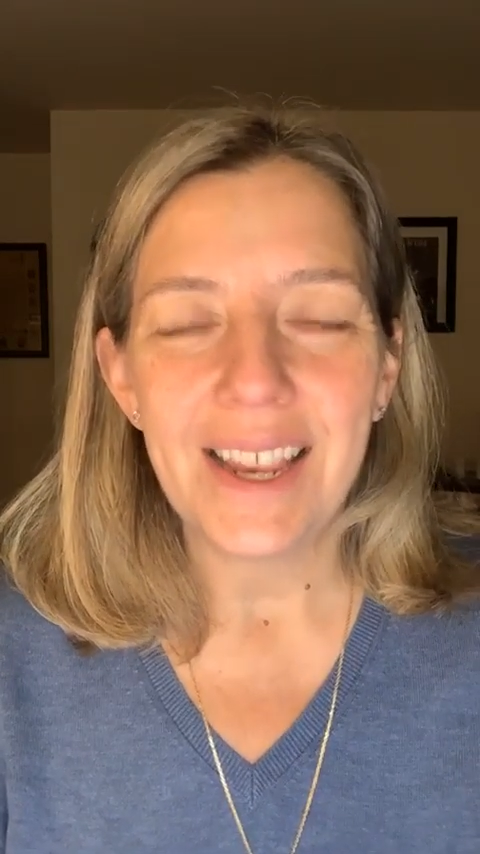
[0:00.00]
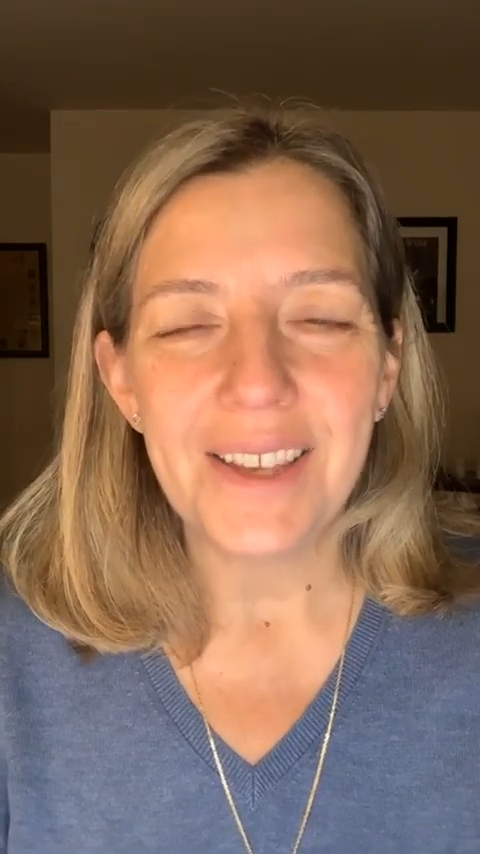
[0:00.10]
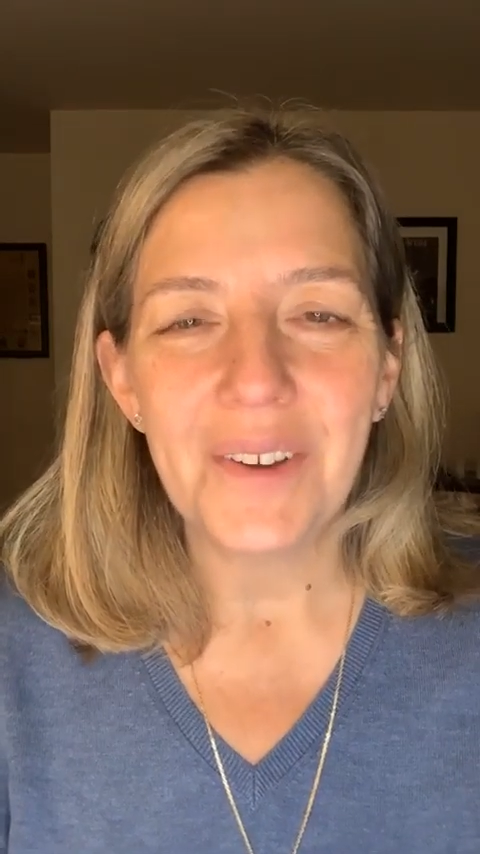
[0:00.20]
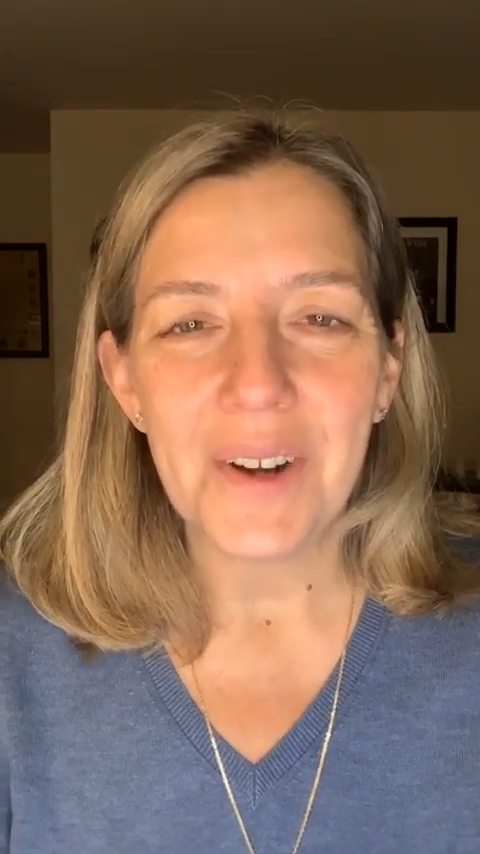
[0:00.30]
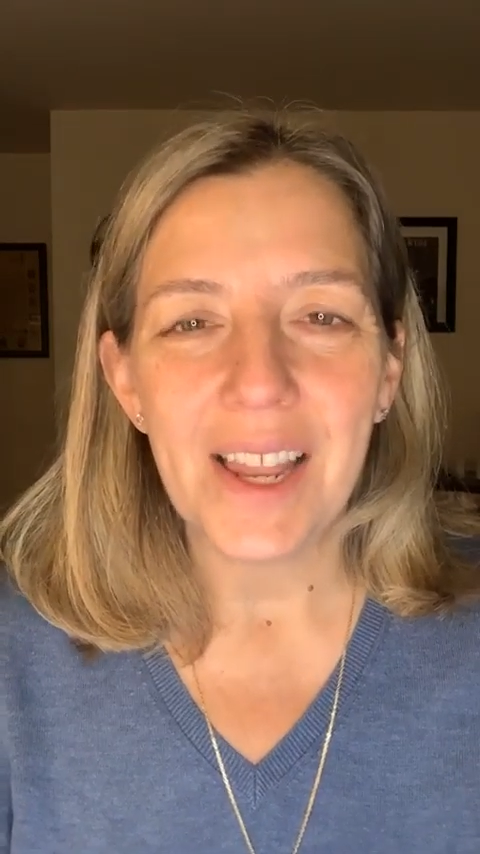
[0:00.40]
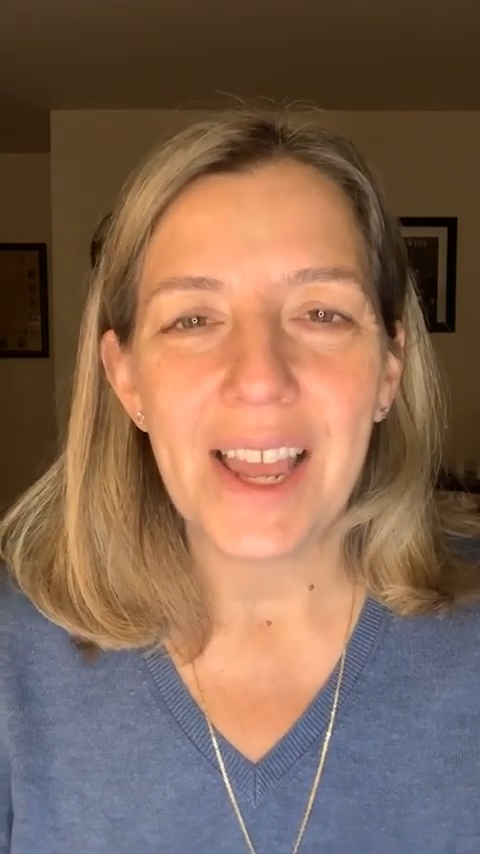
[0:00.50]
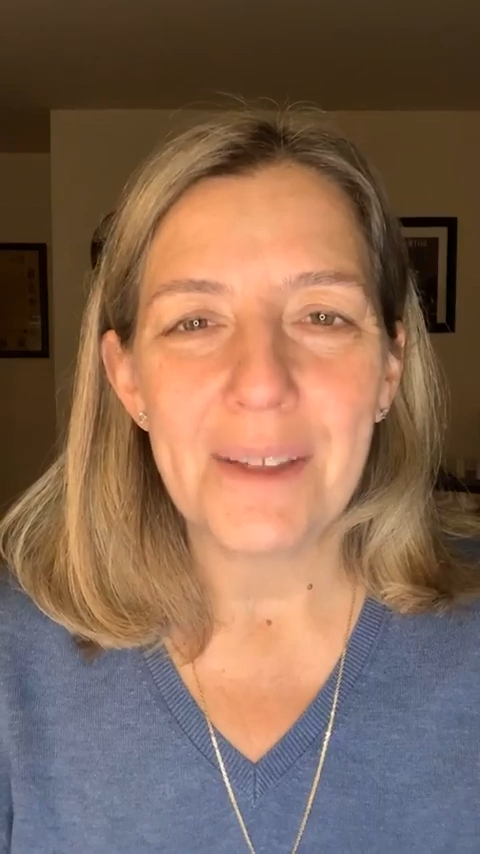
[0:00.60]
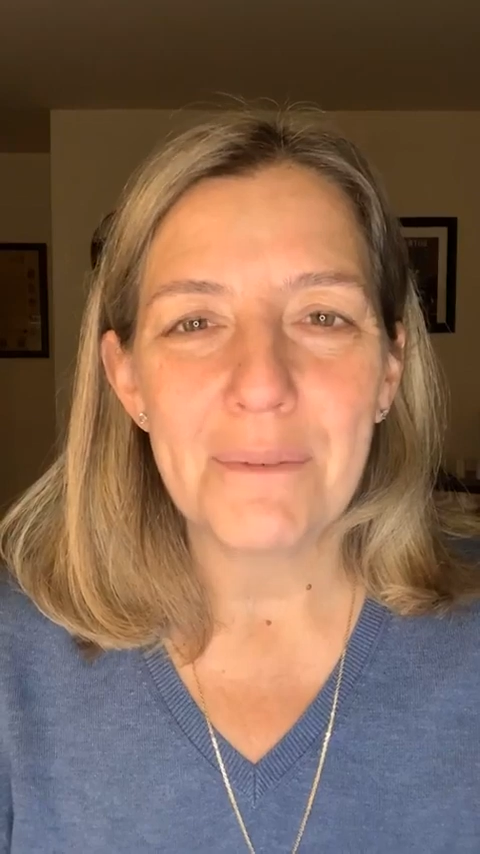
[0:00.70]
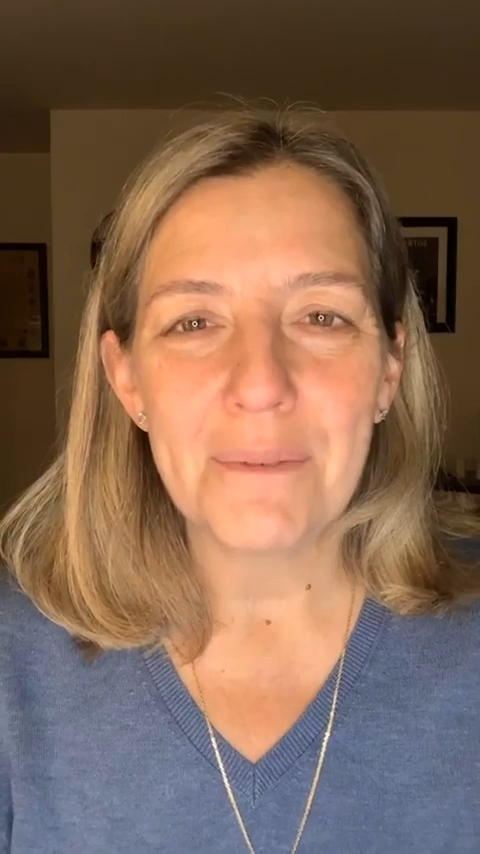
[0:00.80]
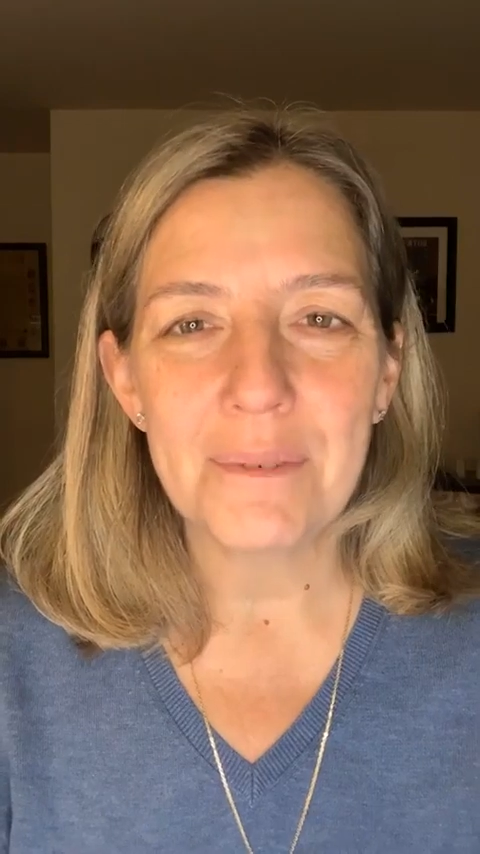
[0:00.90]
in your
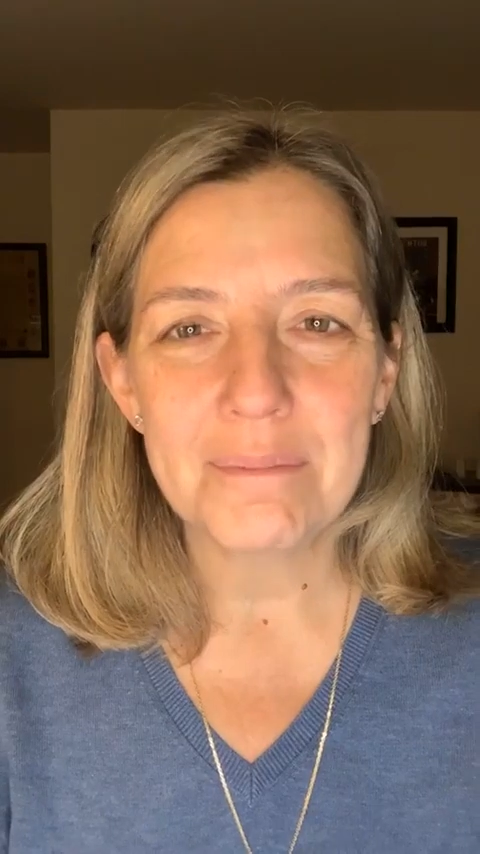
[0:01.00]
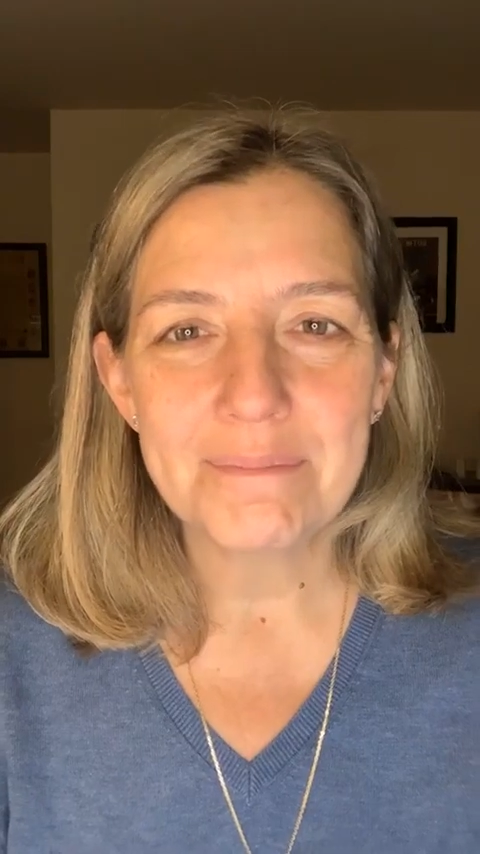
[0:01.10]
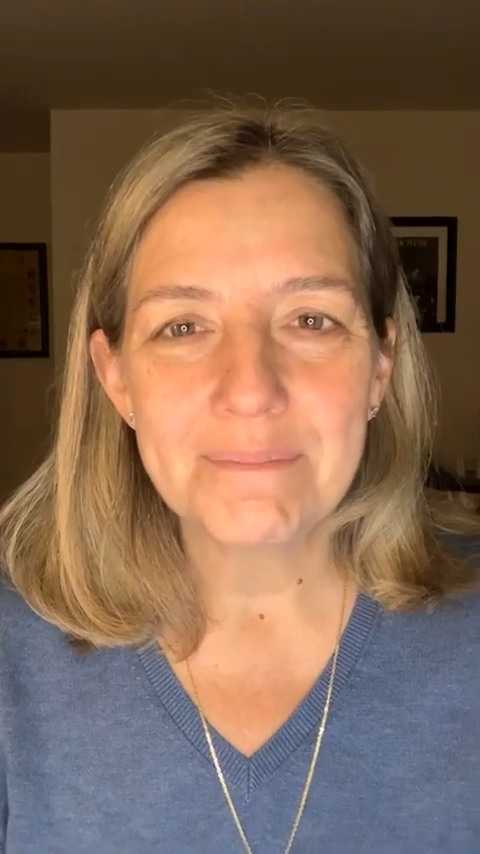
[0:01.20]
life?